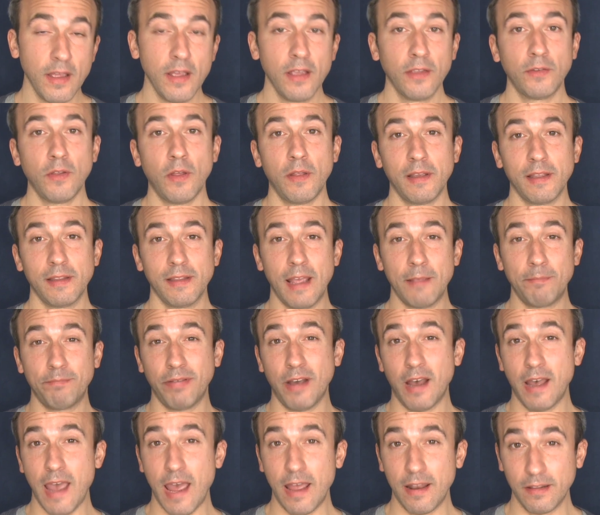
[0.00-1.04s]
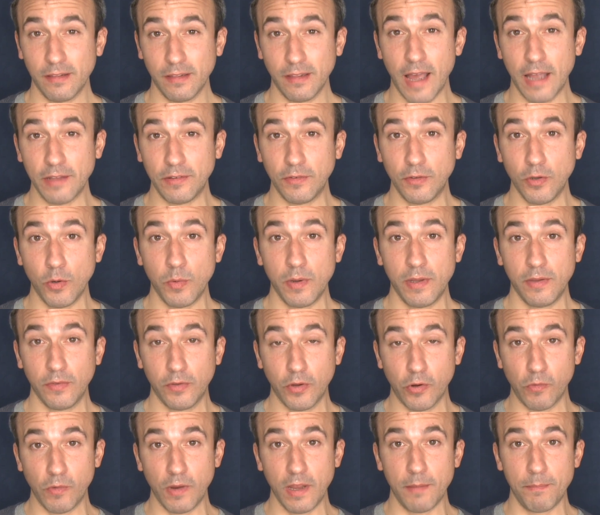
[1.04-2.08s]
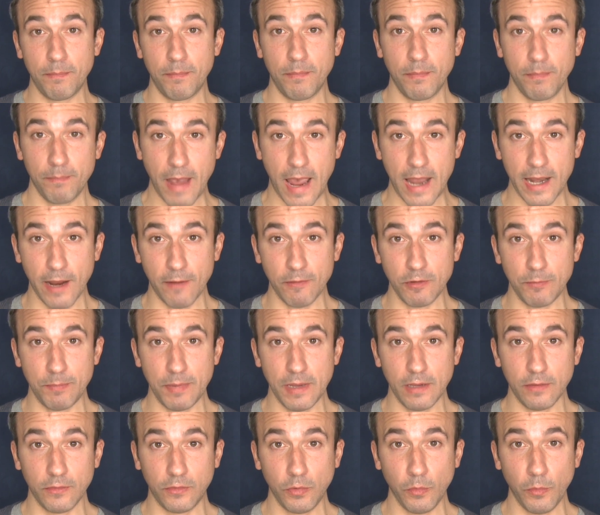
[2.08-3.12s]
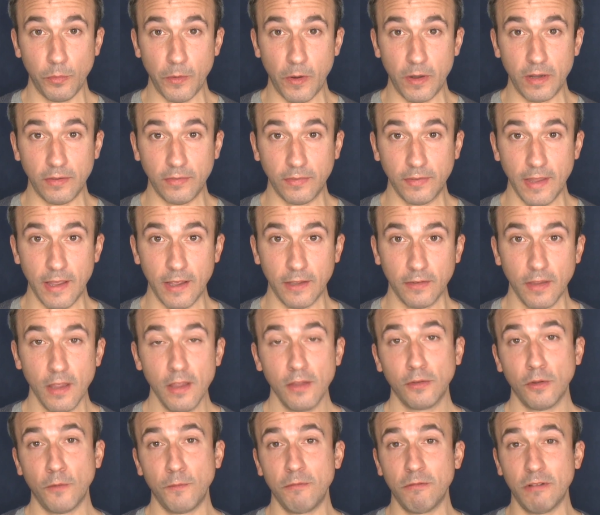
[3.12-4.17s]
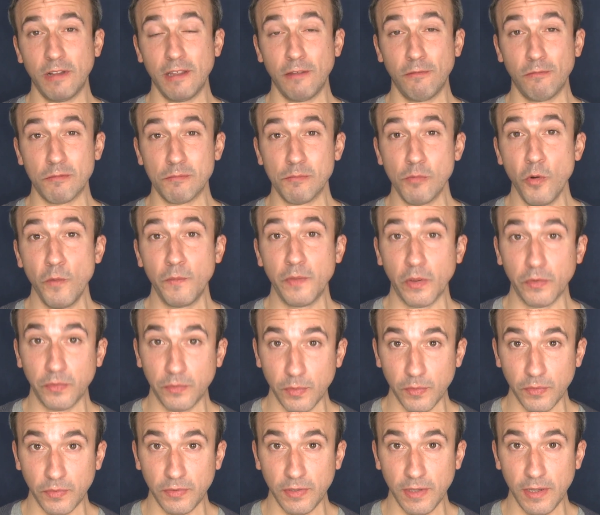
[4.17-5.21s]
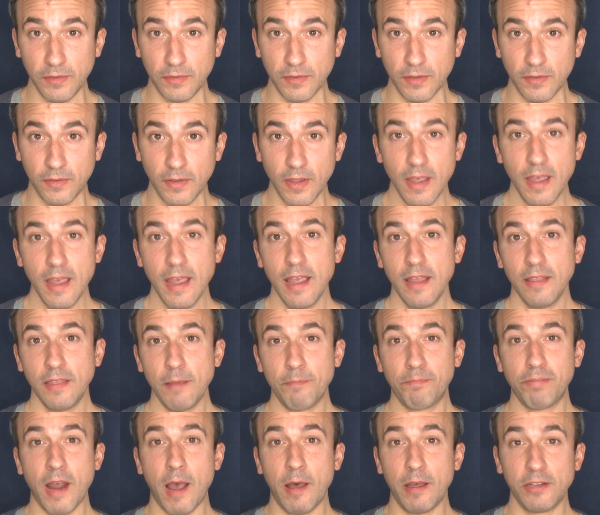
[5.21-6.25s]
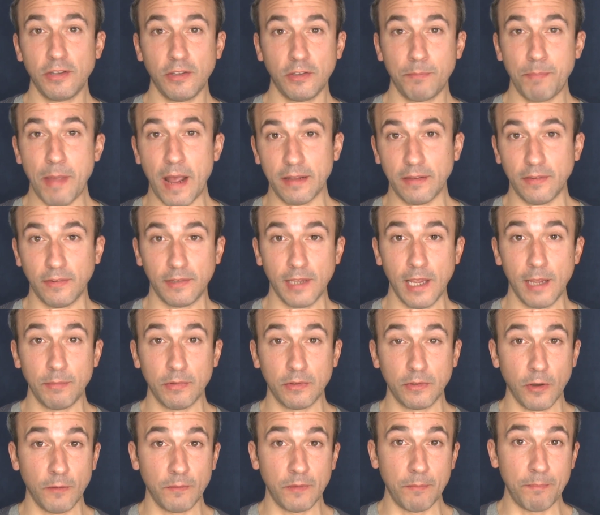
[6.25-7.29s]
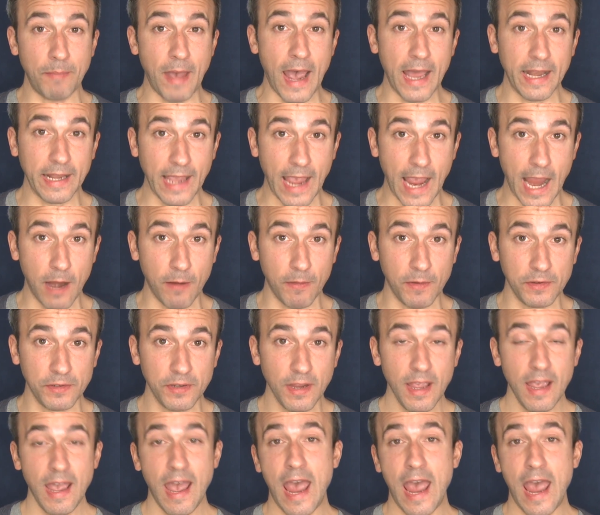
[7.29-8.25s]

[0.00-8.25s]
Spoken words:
So that probably had a lot to do with his career batting average being 236. So if you really remove those 2 seasons, they're probably just about the same in terms of batting average.